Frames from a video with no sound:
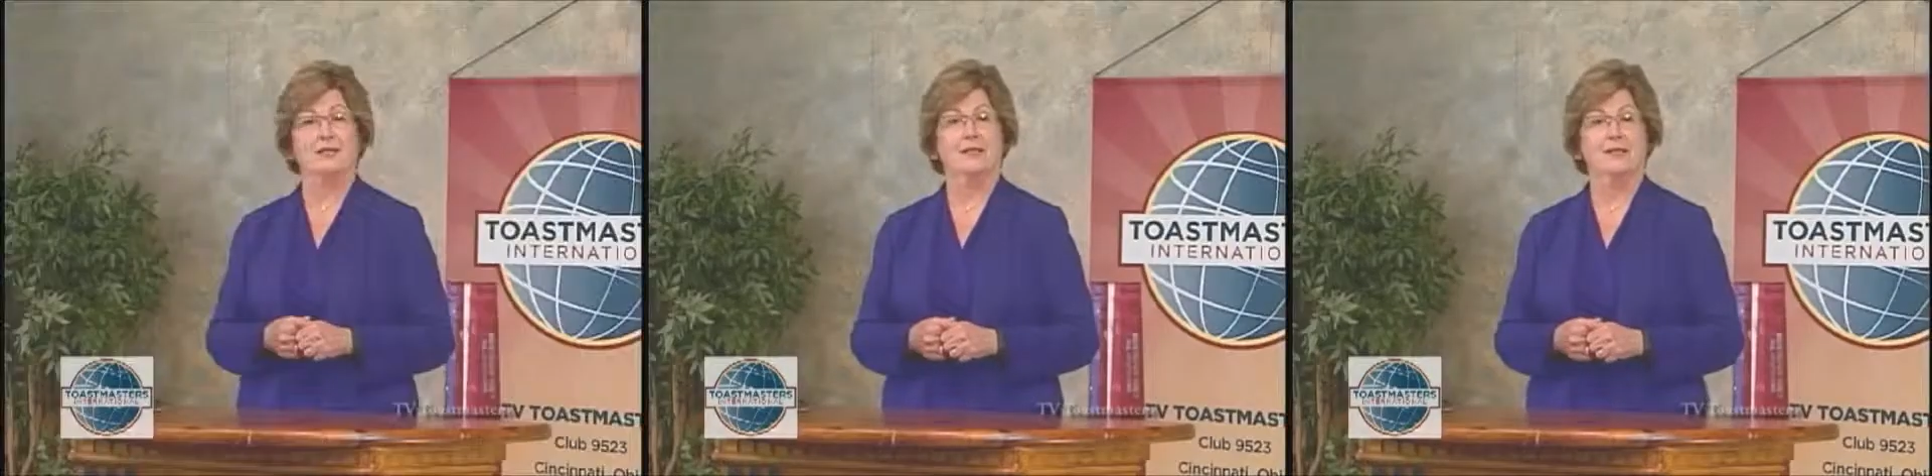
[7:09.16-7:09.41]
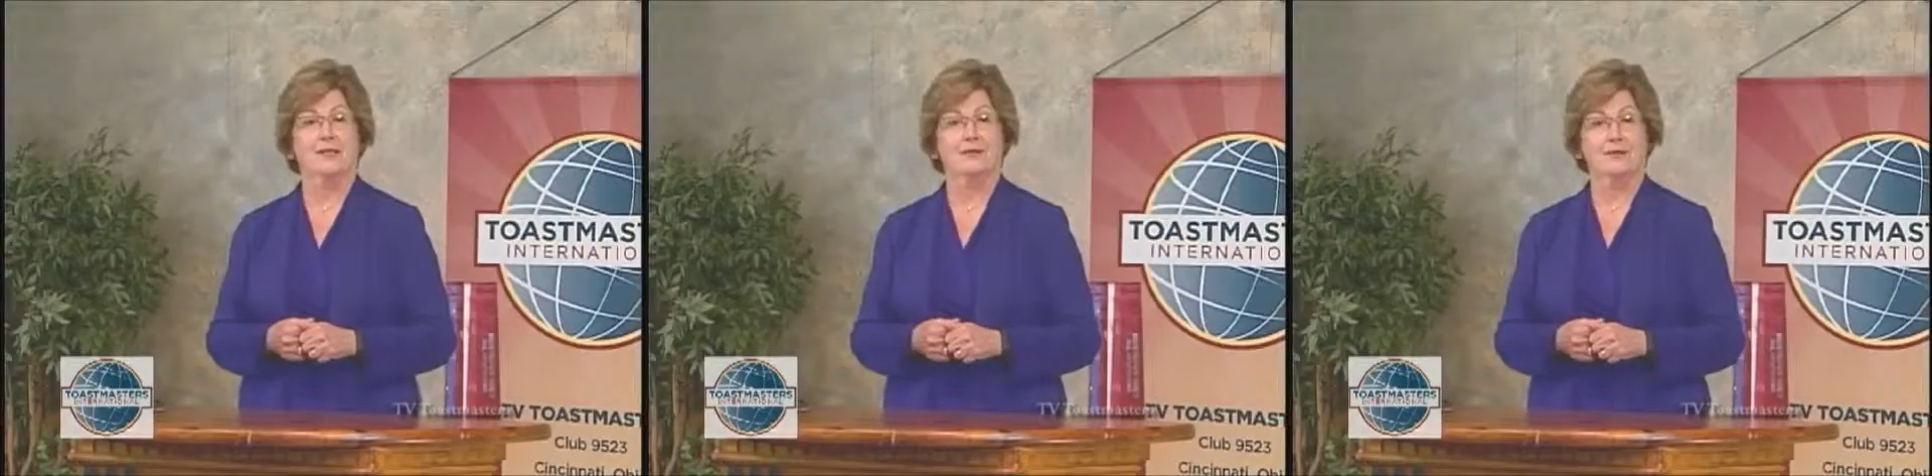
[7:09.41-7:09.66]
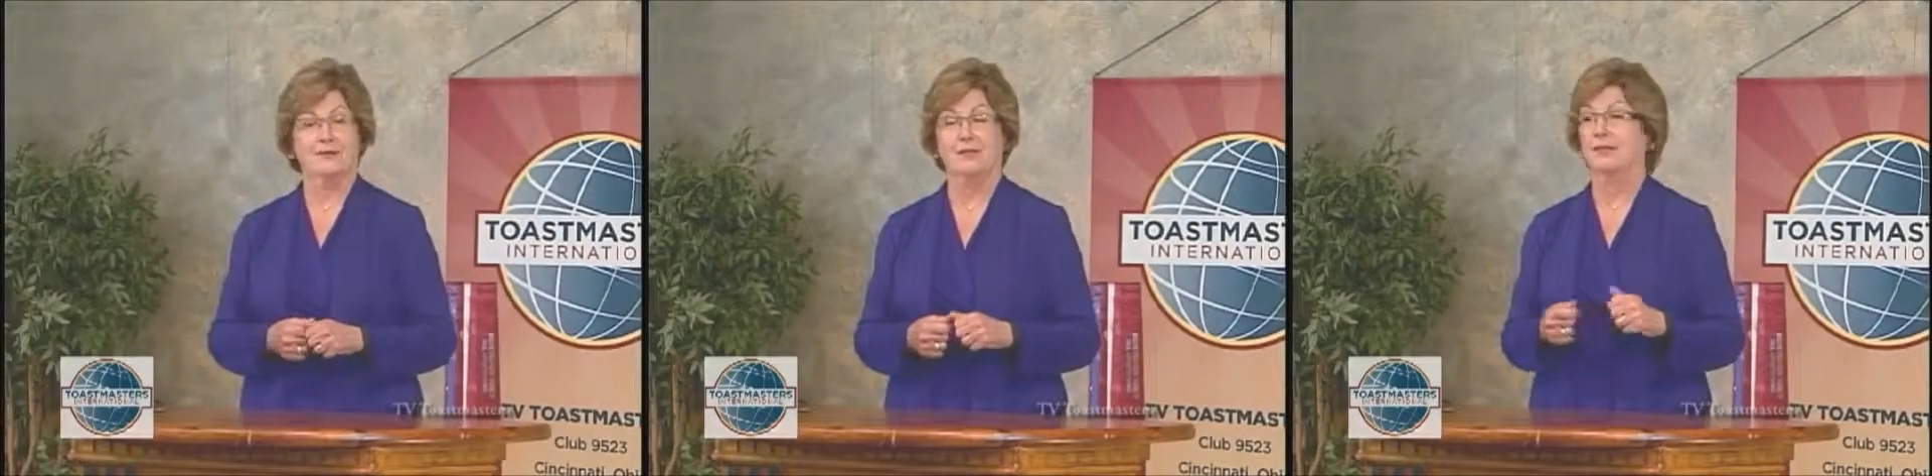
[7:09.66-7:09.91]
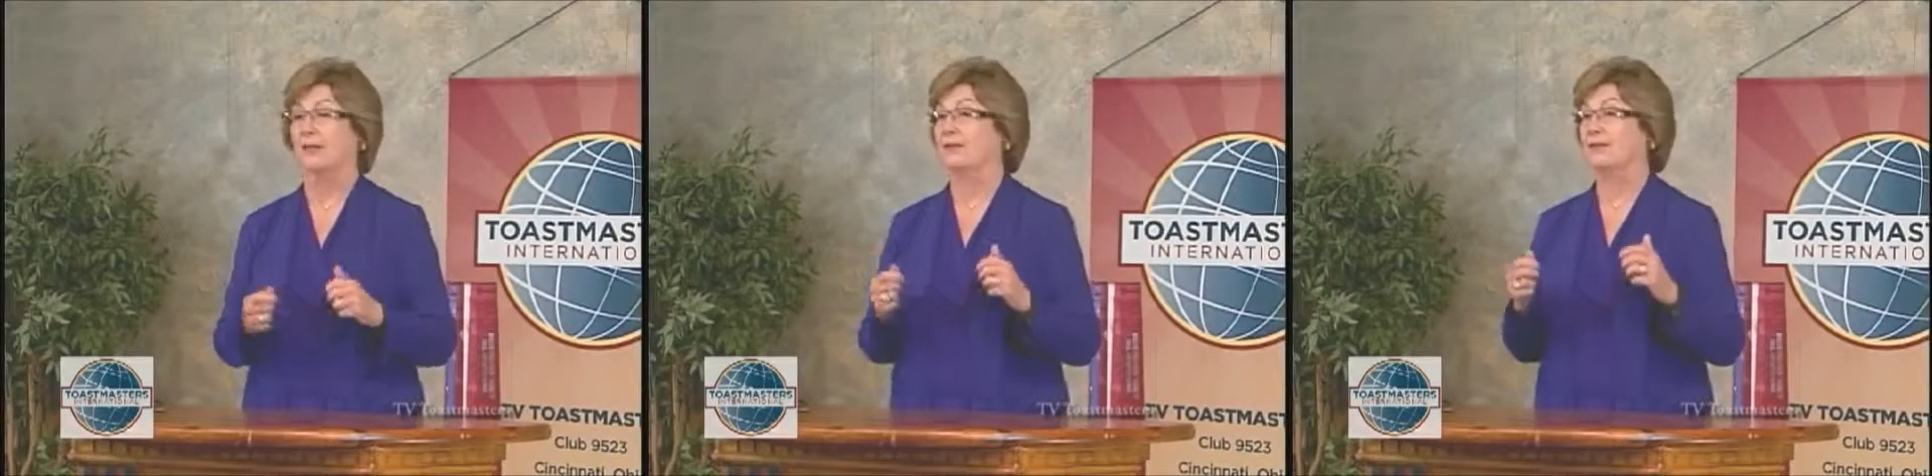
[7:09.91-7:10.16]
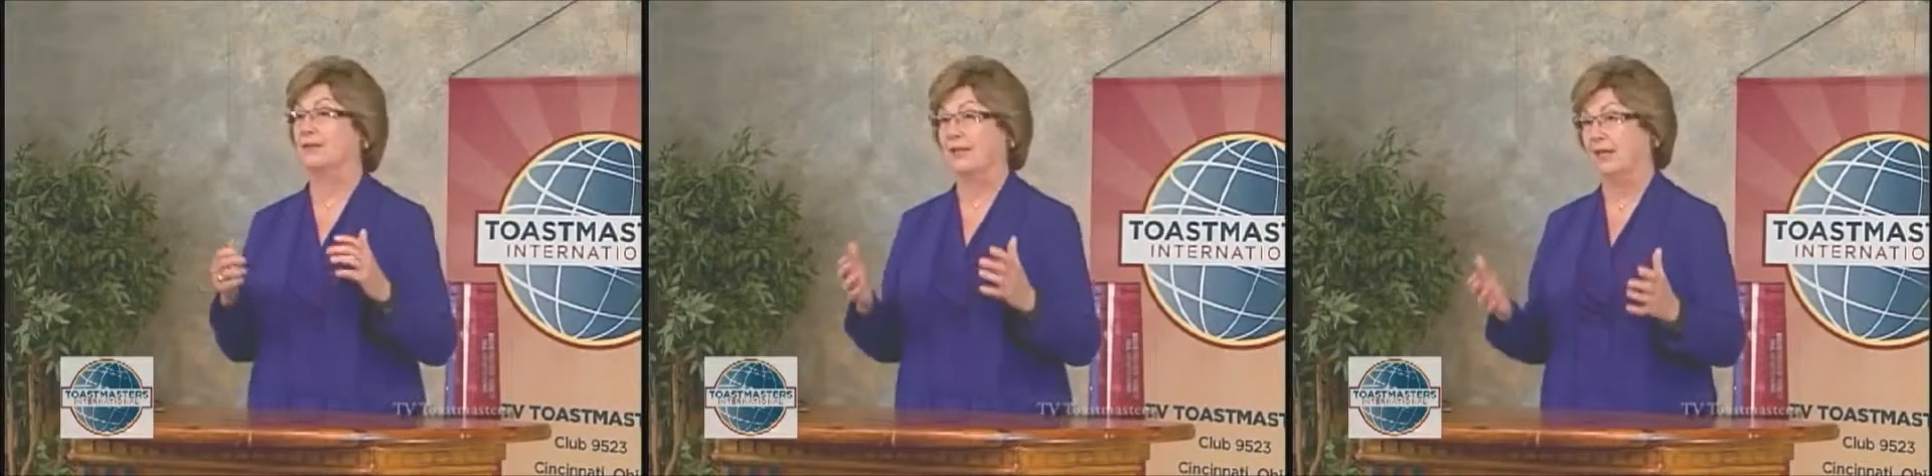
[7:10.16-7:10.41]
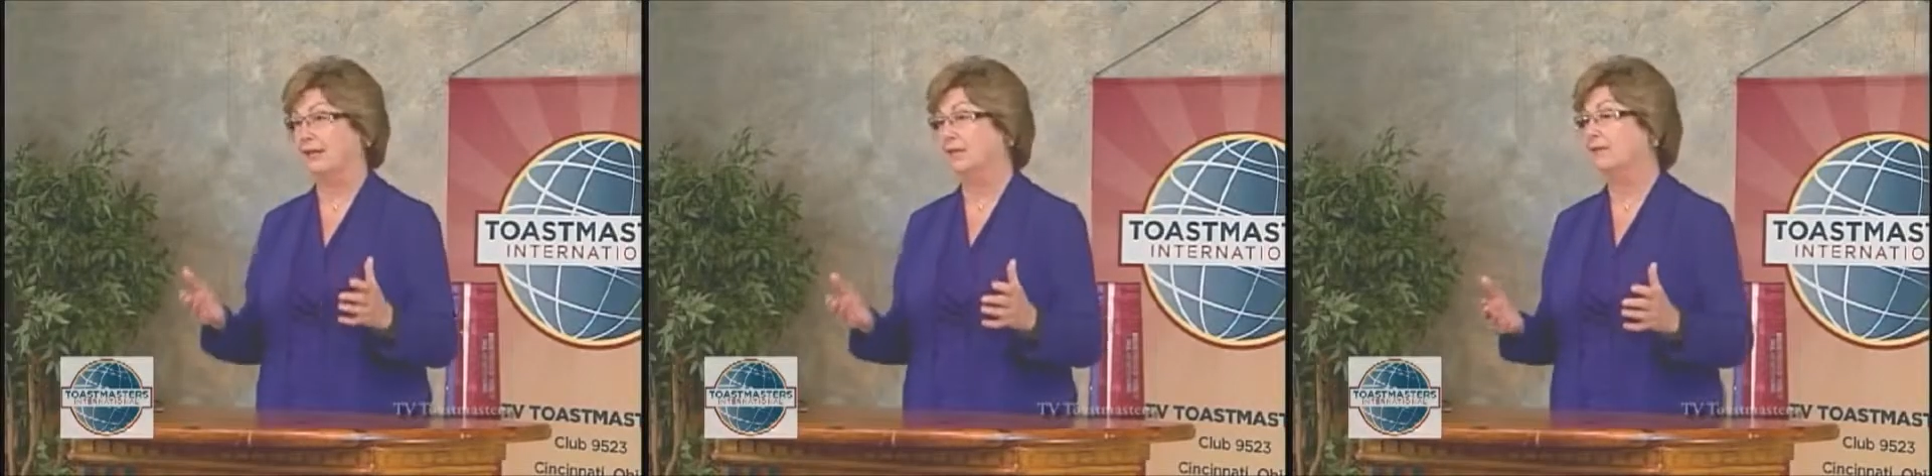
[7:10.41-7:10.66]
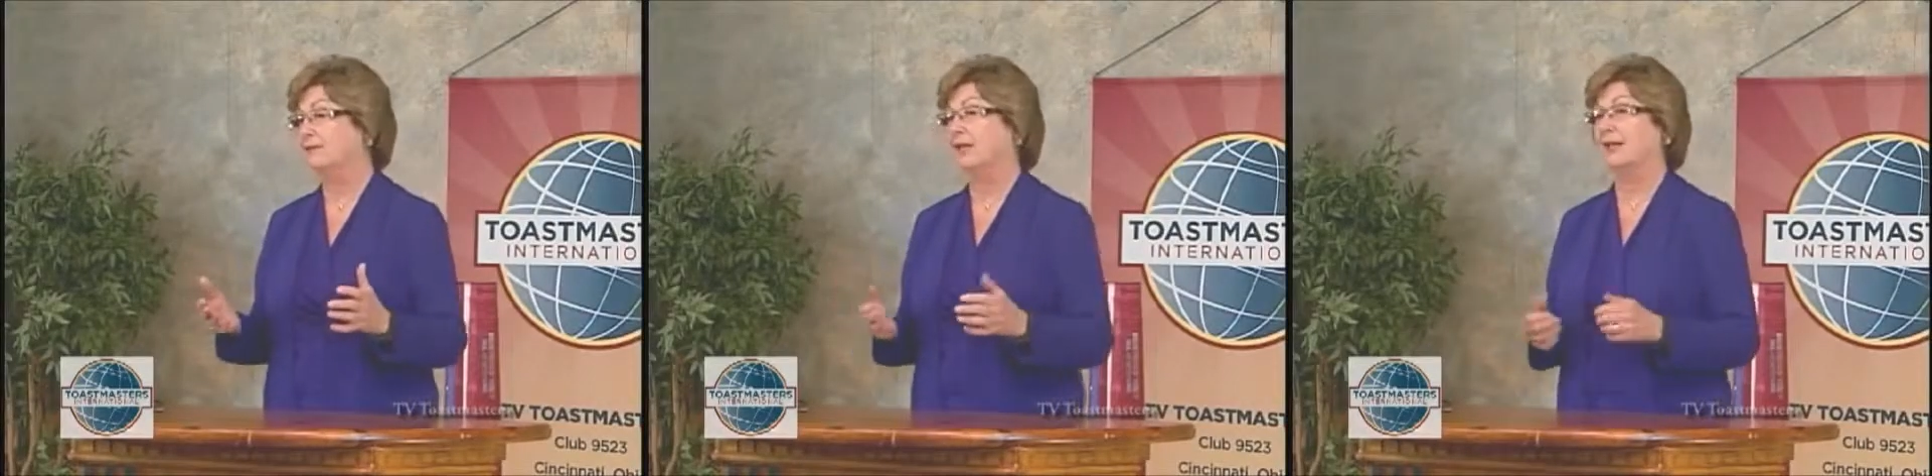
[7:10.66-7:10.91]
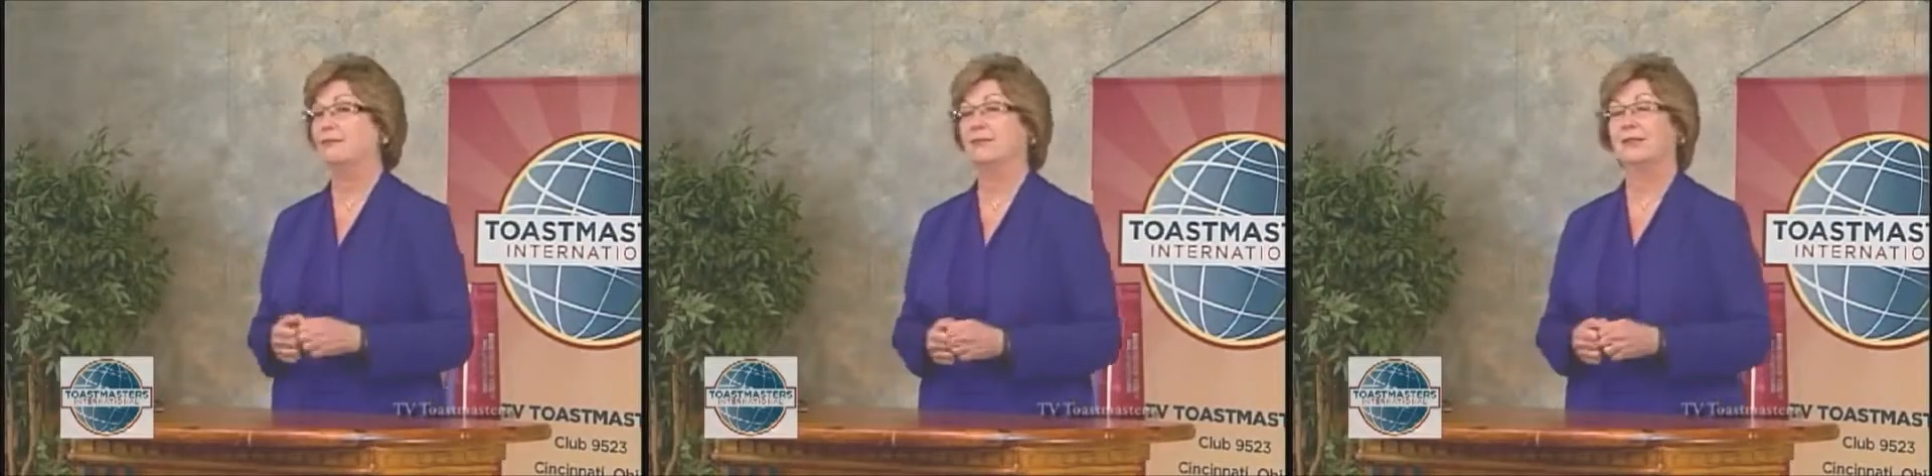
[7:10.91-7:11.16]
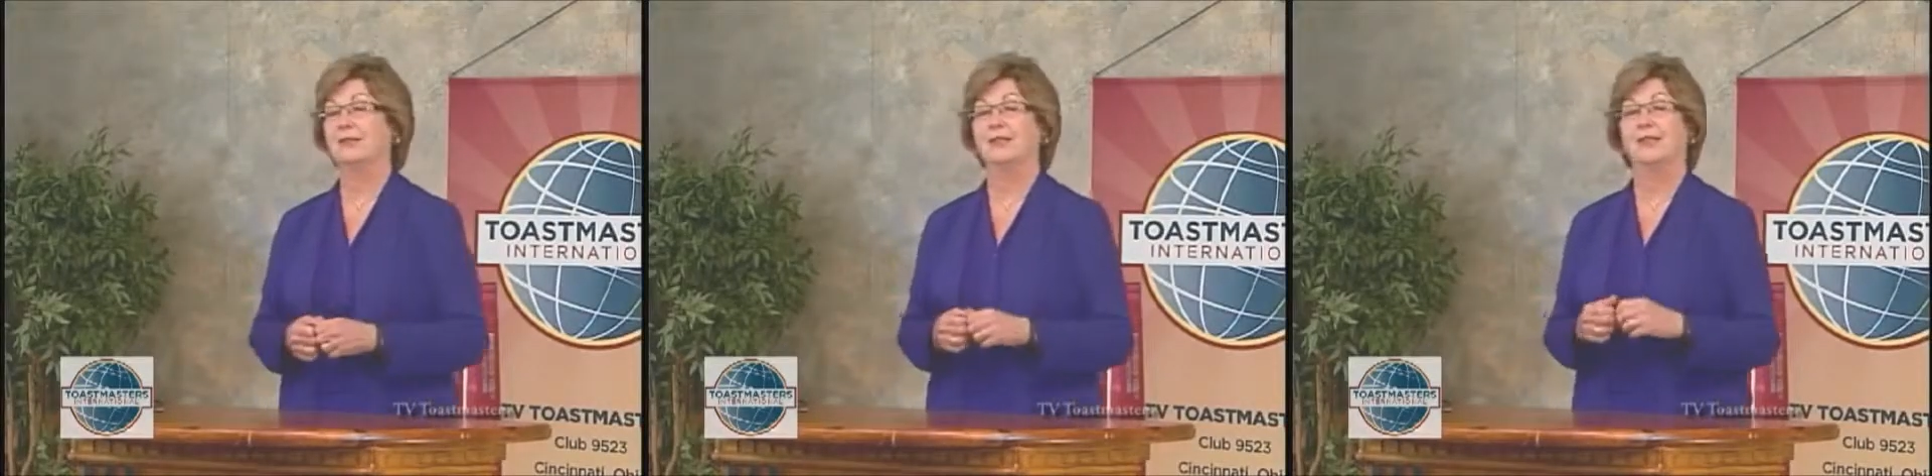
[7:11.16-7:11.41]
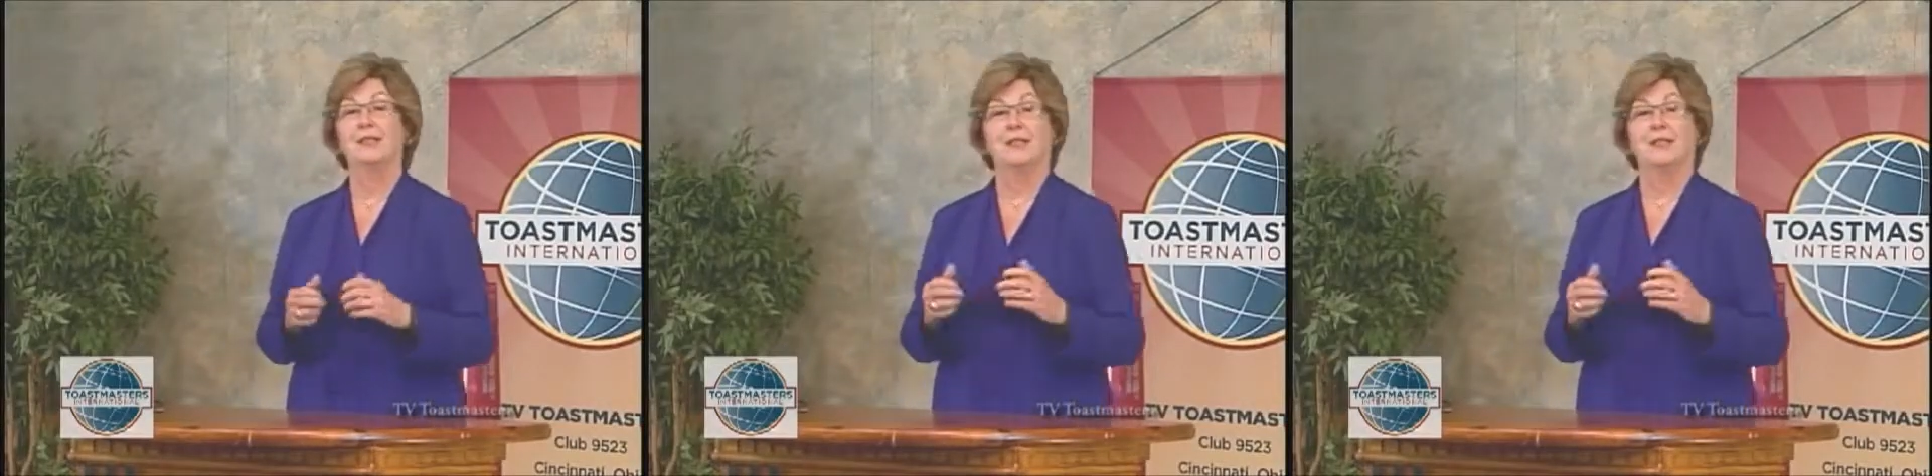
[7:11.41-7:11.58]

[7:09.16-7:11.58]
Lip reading: to have is the understanding of conflict